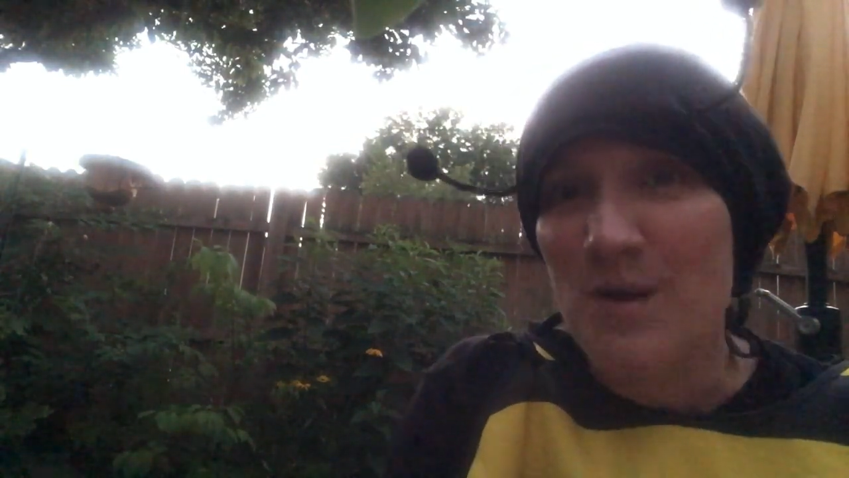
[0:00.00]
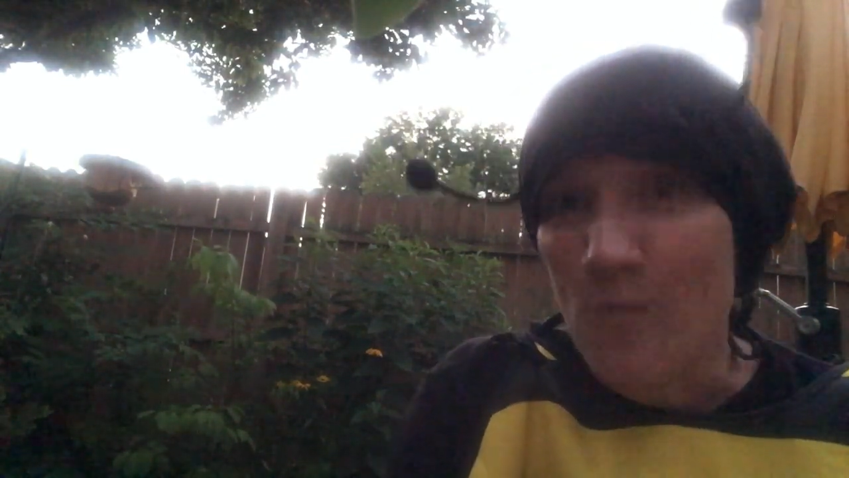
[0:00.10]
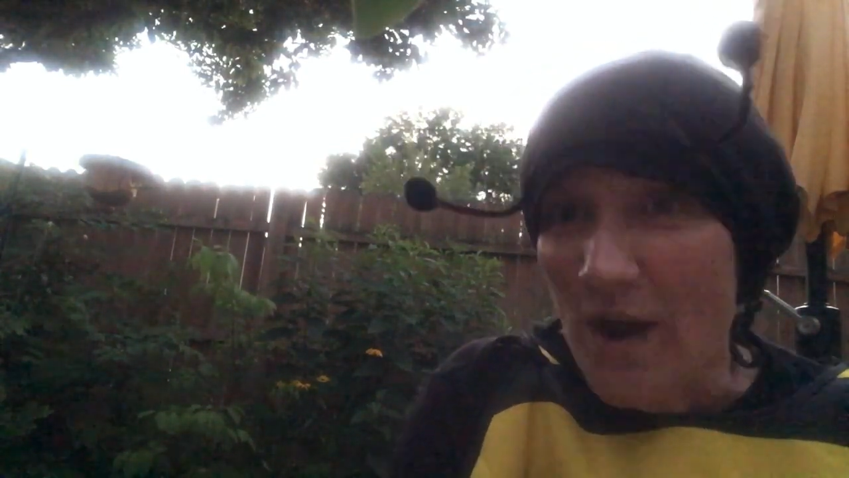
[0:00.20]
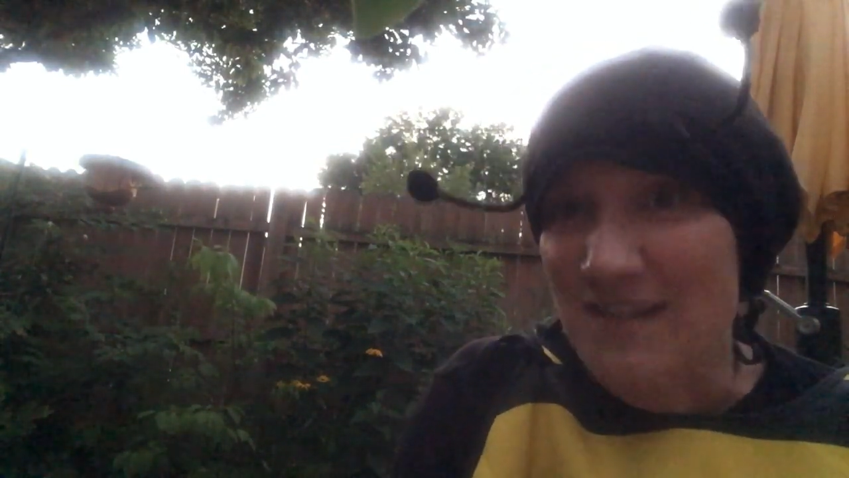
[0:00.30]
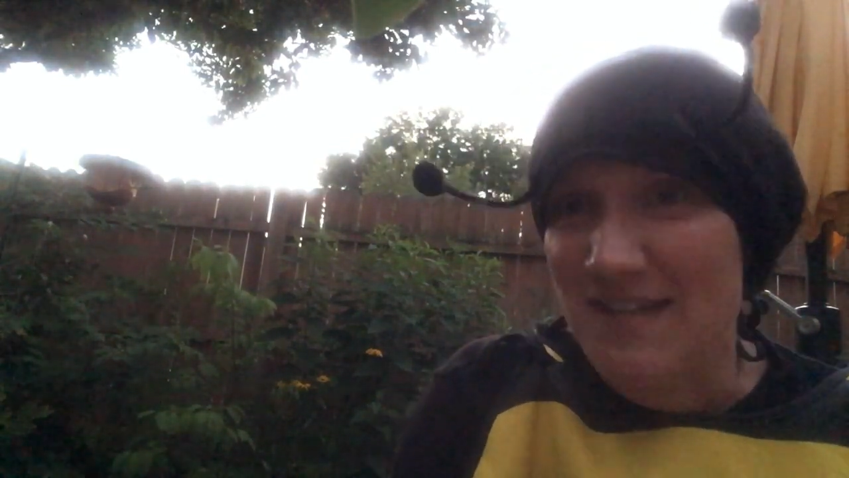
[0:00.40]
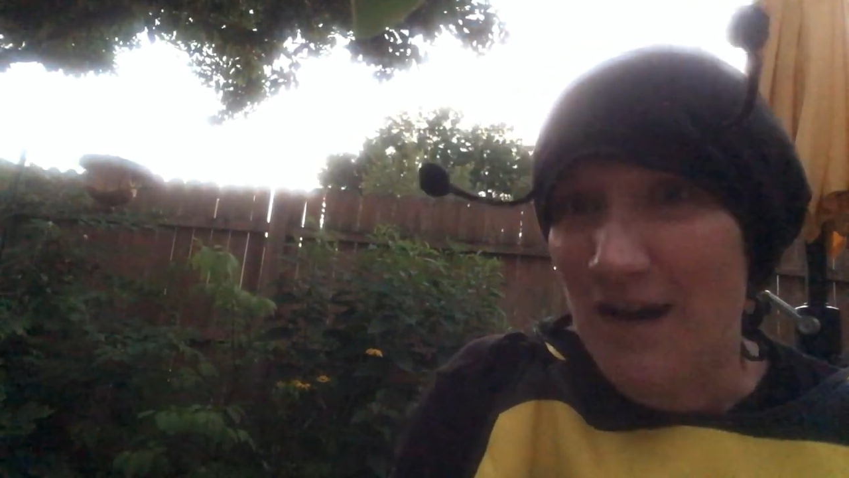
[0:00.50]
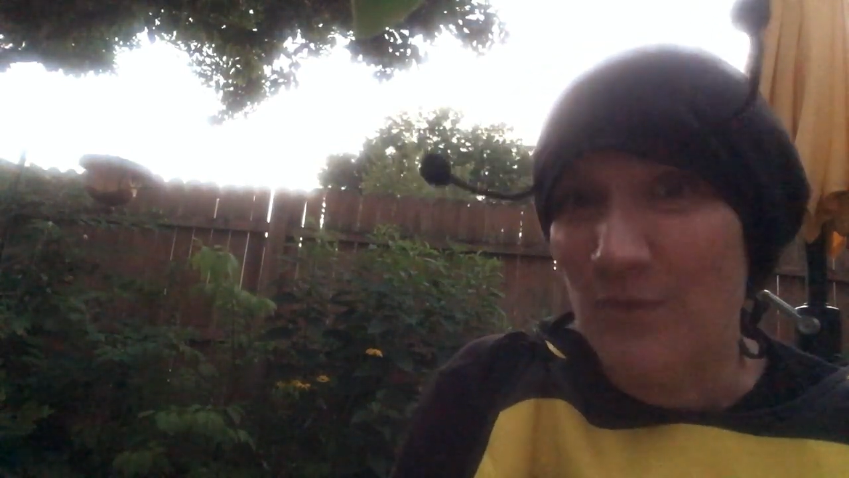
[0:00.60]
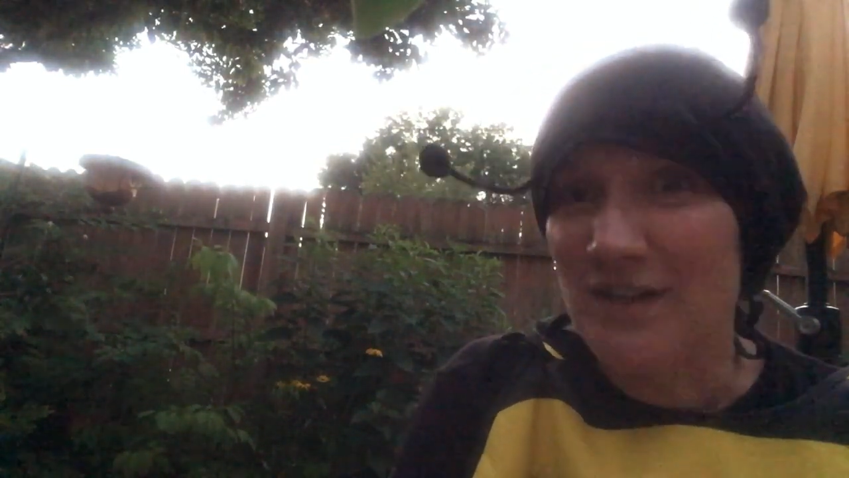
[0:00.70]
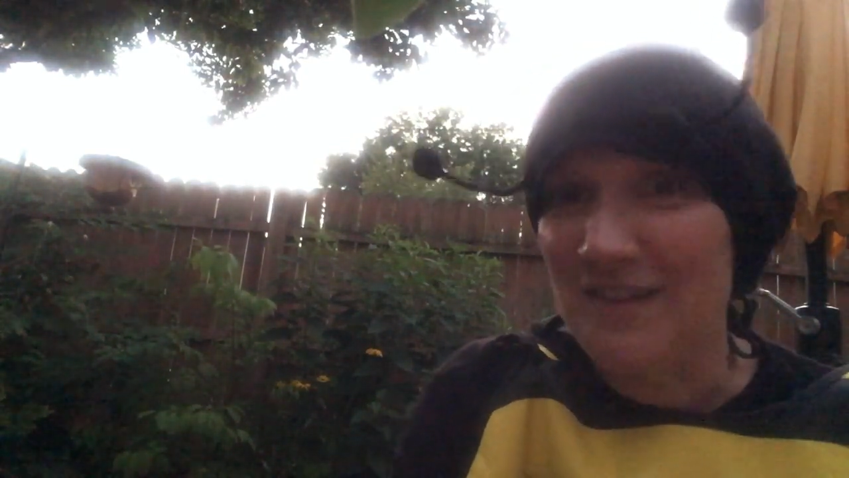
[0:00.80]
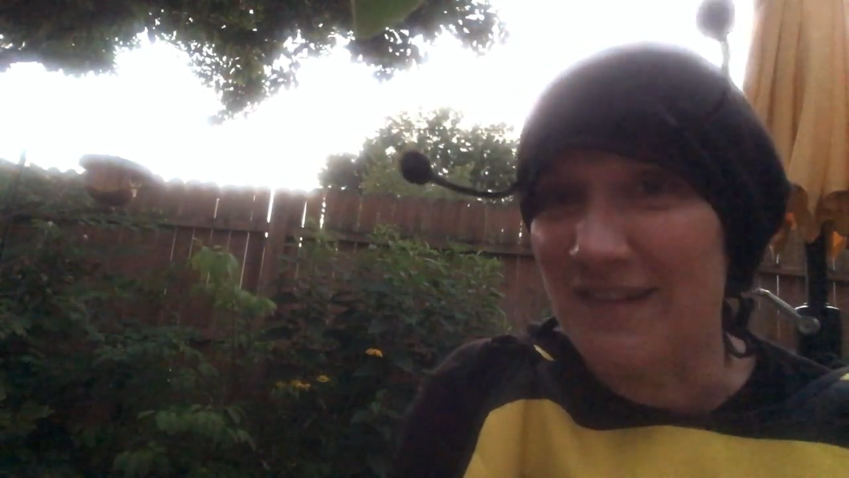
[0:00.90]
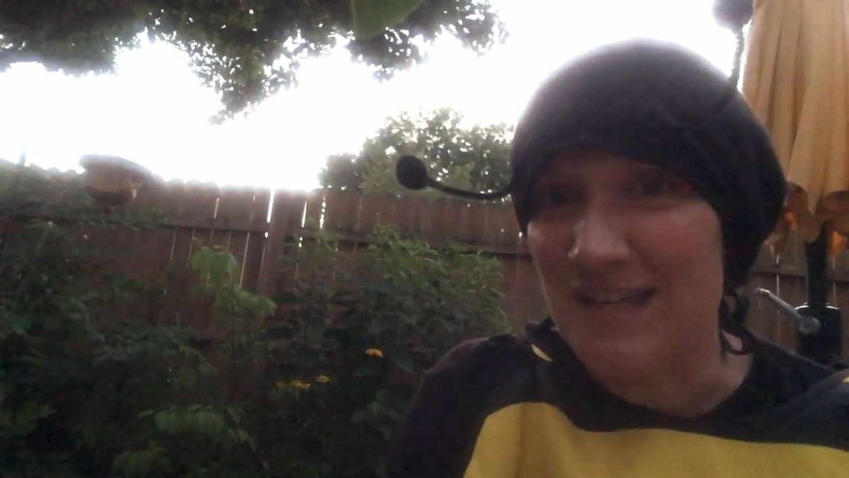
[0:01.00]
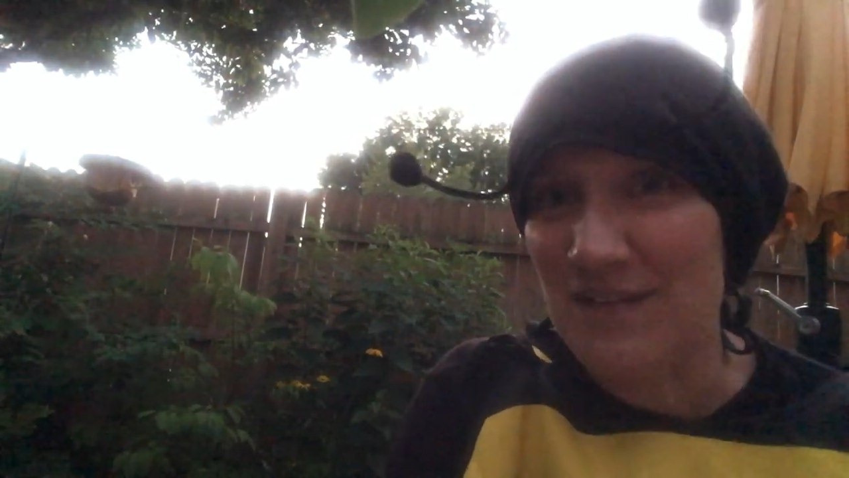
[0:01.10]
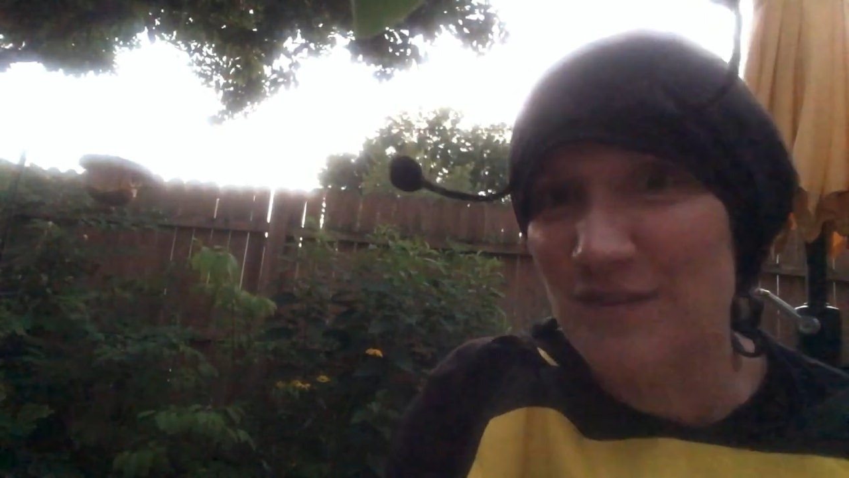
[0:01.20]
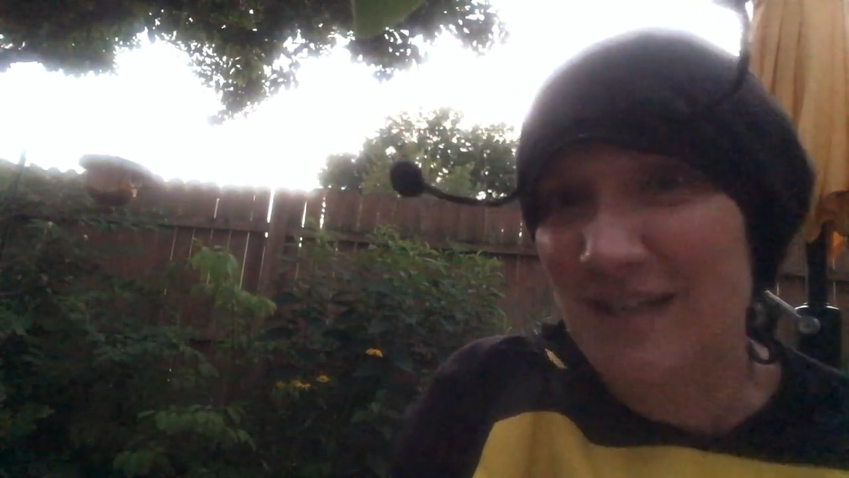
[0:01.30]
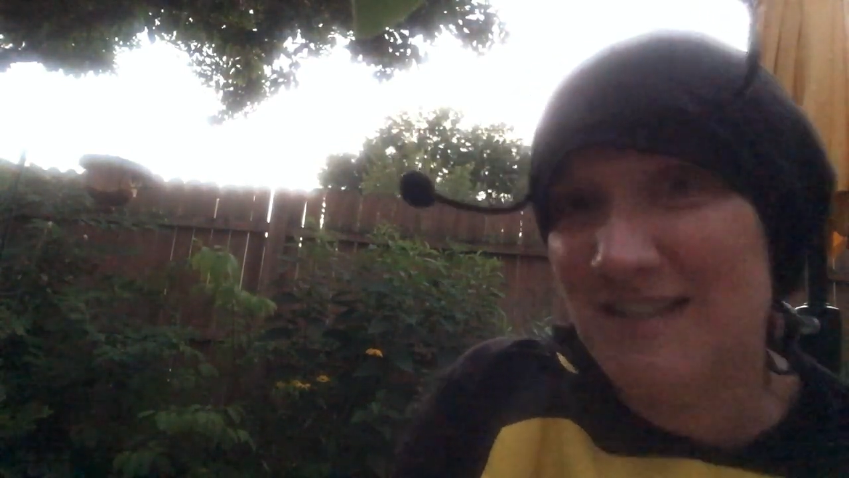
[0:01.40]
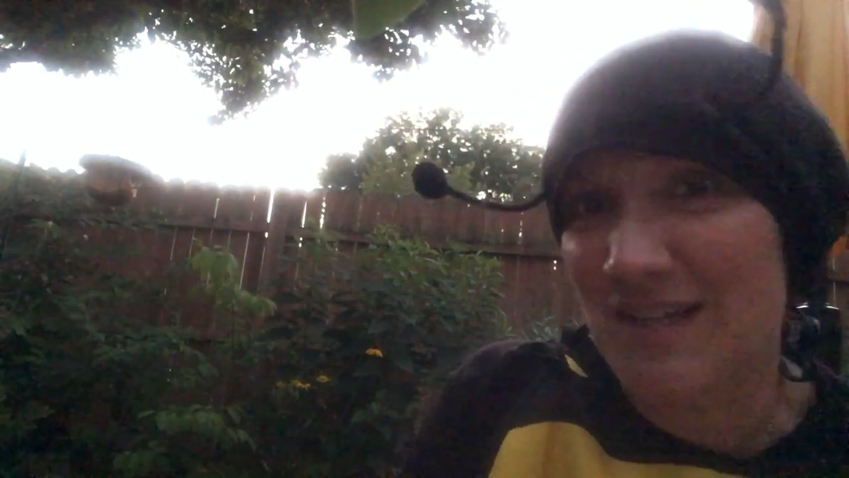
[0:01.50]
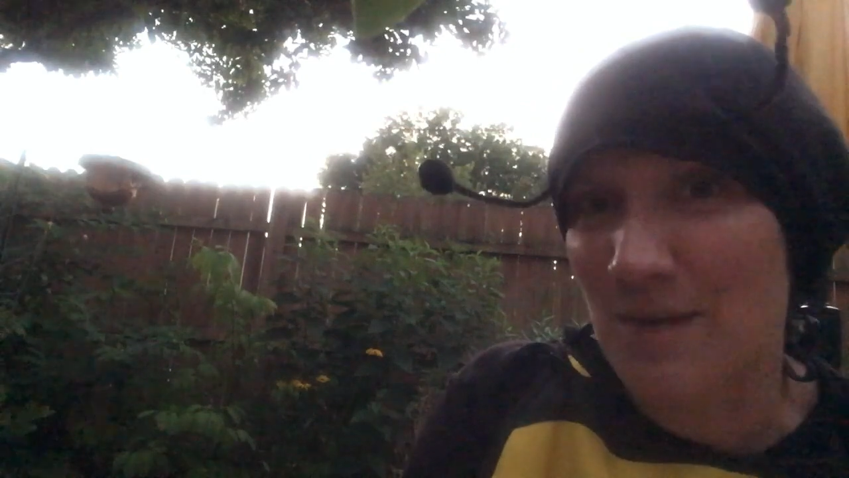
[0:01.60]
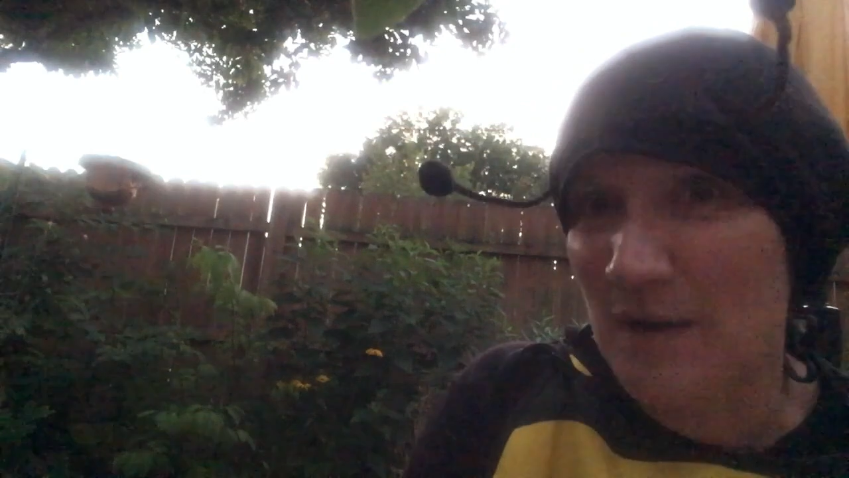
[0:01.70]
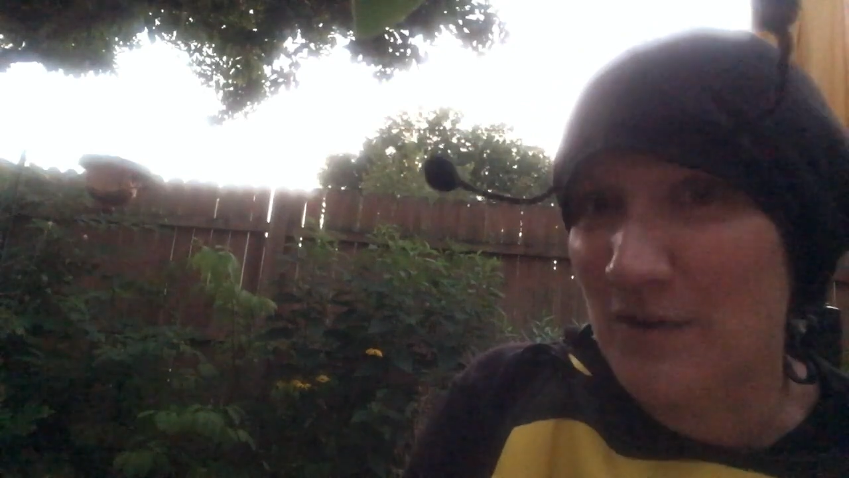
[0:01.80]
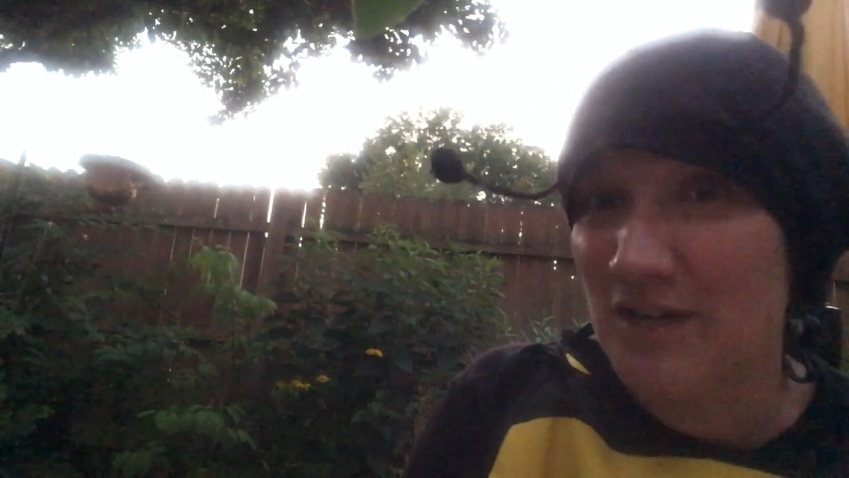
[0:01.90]
wind down in the evening, to
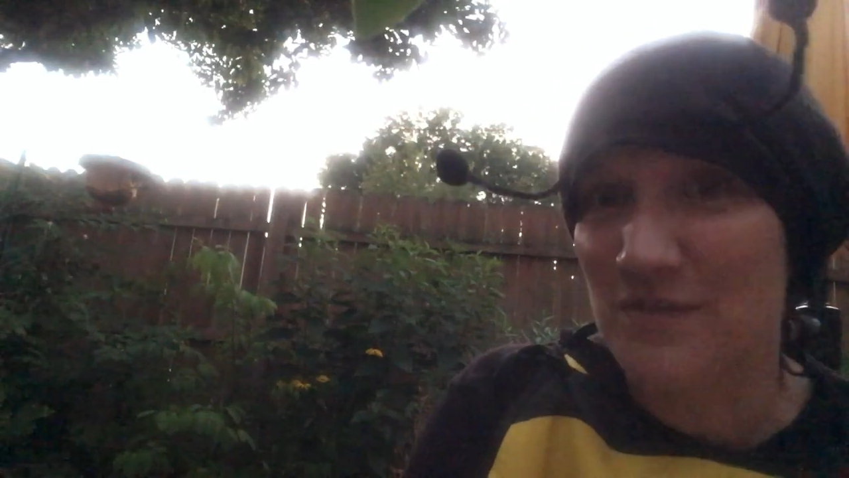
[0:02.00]
come out here.